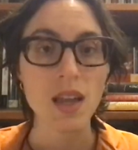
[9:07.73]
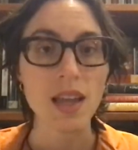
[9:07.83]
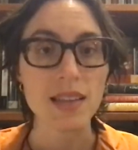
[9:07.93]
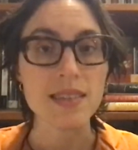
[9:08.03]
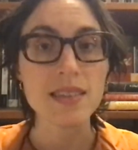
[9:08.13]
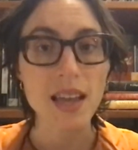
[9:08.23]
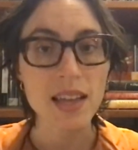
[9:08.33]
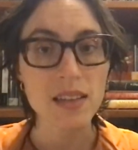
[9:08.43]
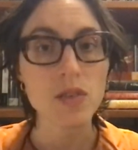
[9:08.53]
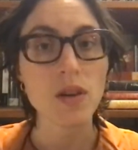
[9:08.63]

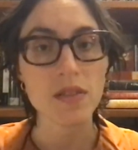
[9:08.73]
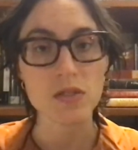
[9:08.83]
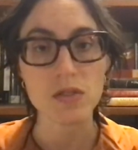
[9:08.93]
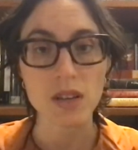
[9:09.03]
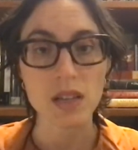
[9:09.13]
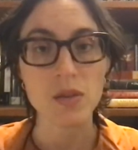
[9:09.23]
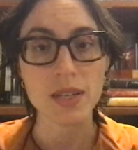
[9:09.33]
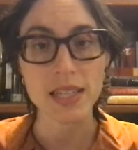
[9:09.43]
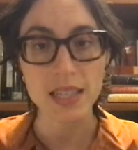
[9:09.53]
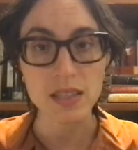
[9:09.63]
Instead, you have to
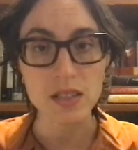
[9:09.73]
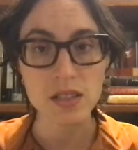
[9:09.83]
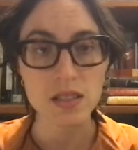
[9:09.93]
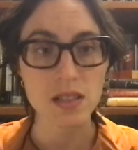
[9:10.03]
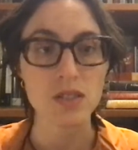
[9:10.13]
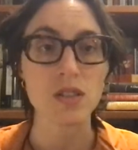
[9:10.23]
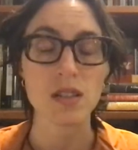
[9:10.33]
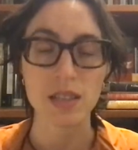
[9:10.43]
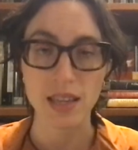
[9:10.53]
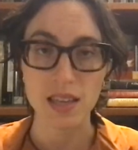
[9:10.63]
evaluate each decision on
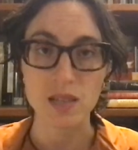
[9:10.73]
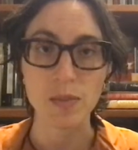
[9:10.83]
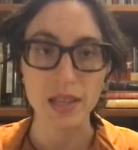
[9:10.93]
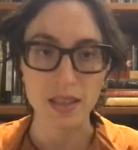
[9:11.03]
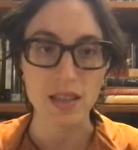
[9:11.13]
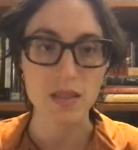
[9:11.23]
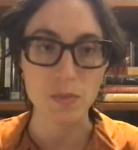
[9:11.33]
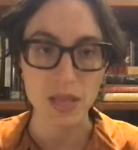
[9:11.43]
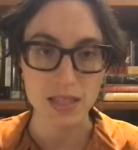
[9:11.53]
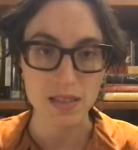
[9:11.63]
a case-by-case
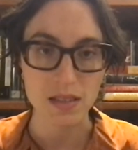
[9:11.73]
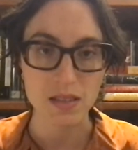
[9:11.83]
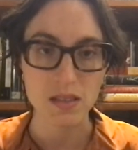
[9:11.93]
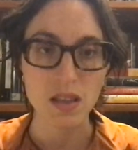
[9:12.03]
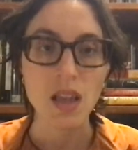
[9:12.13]
basis.